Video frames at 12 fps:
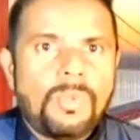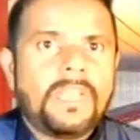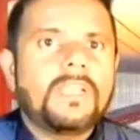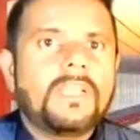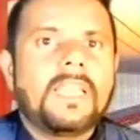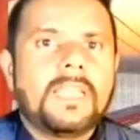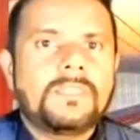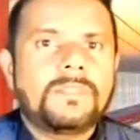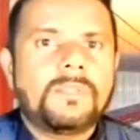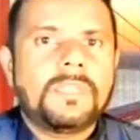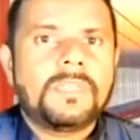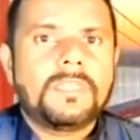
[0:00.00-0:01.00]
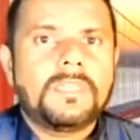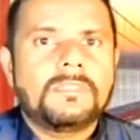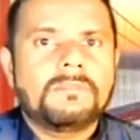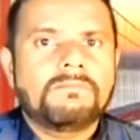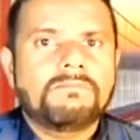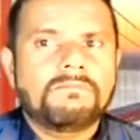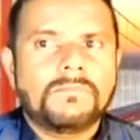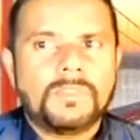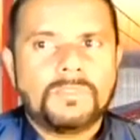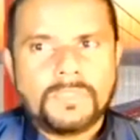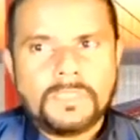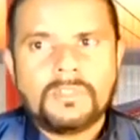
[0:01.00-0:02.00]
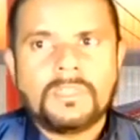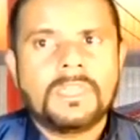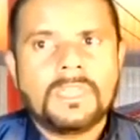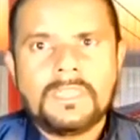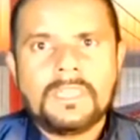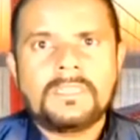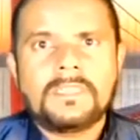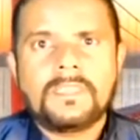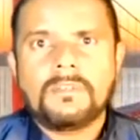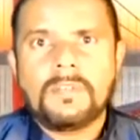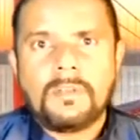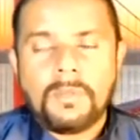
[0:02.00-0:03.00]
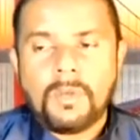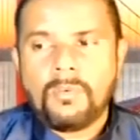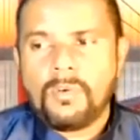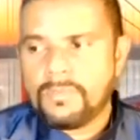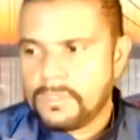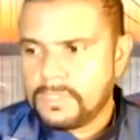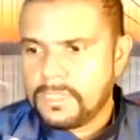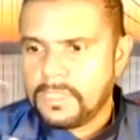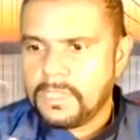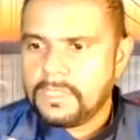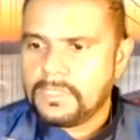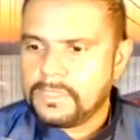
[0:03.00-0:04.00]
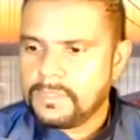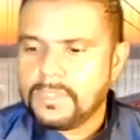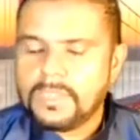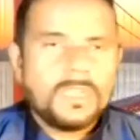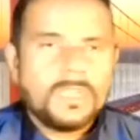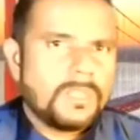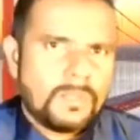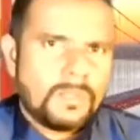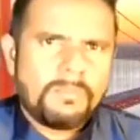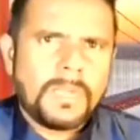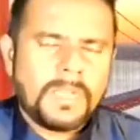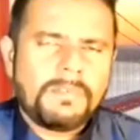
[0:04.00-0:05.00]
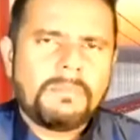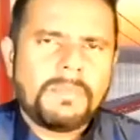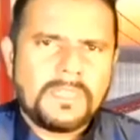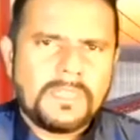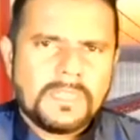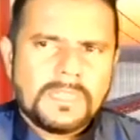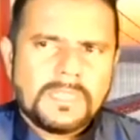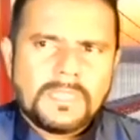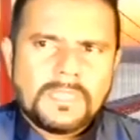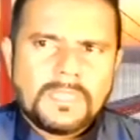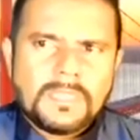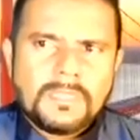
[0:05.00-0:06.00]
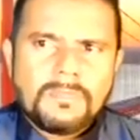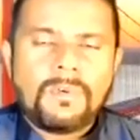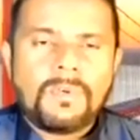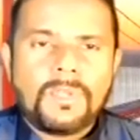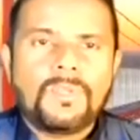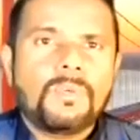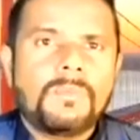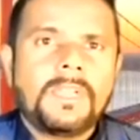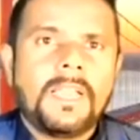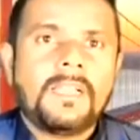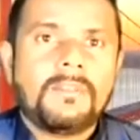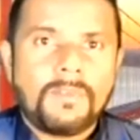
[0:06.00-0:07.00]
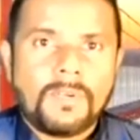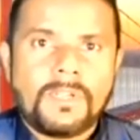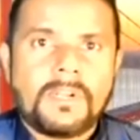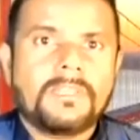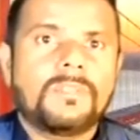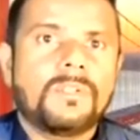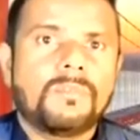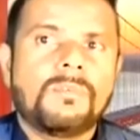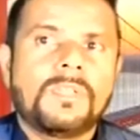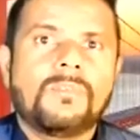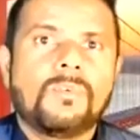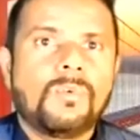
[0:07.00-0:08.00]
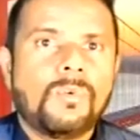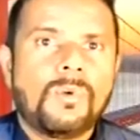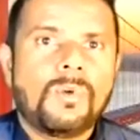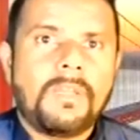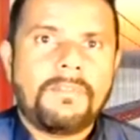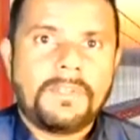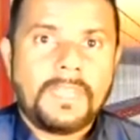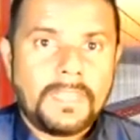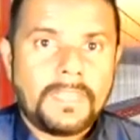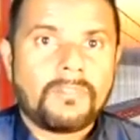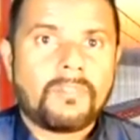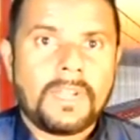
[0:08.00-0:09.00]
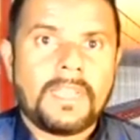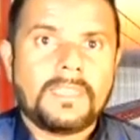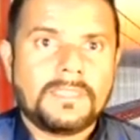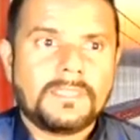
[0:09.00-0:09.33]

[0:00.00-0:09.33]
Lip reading: actually if you see on another side of course is not benefit, but for the human health, for the rest of the world who have taken rest,